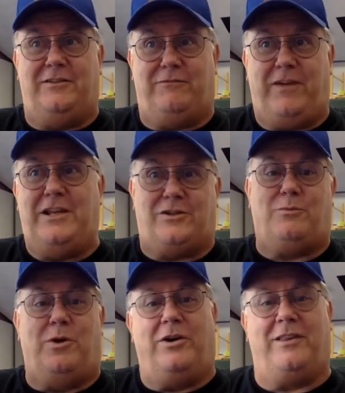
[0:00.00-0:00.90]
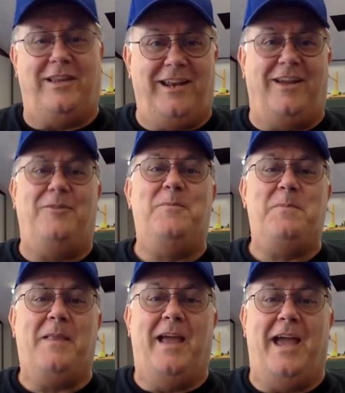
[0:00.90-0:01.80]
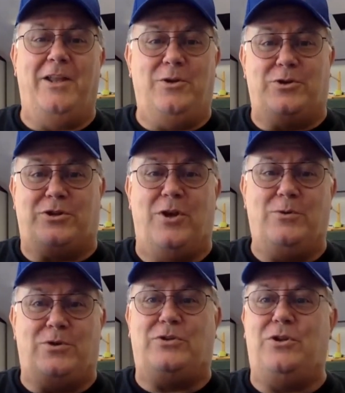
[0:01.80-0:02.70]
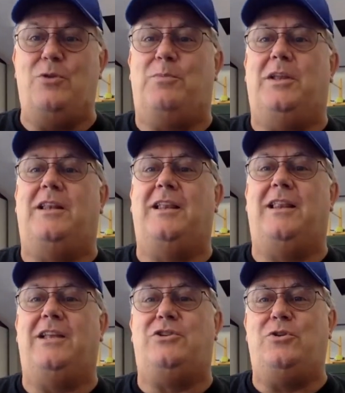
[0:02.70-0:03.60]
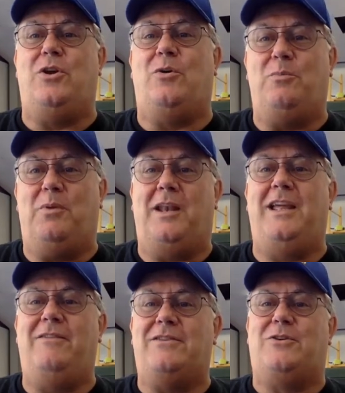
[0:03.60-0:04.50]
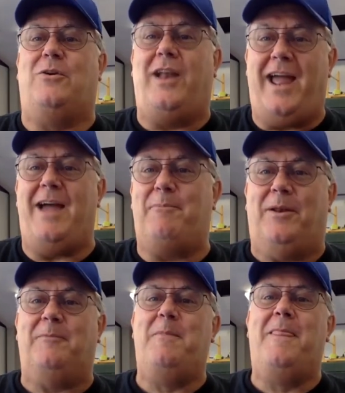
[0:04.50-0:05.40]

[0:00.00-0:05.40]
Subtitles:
feet's worth, and you're so stupid that you don't believe it's going to happen.